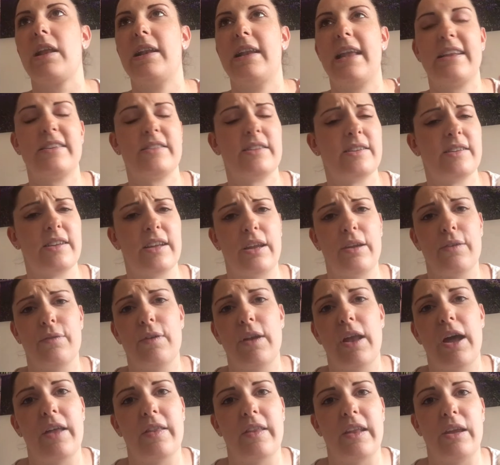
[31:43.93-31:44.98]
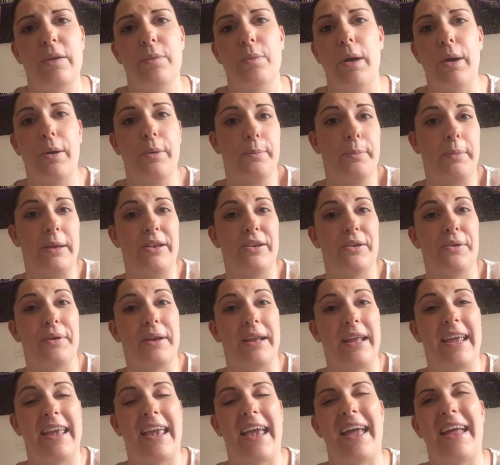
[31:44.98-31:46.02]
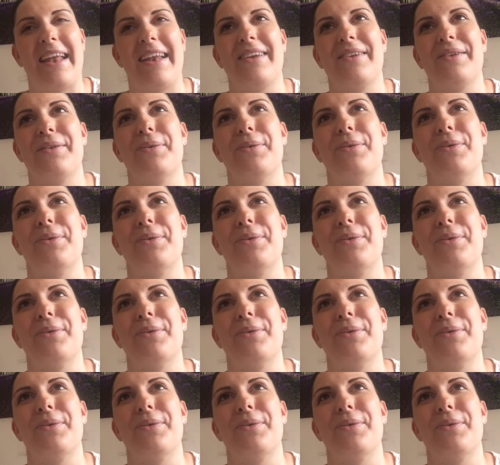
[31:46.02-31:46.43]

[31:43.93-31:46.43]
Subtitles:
lessons that you've learned you won't be doing again,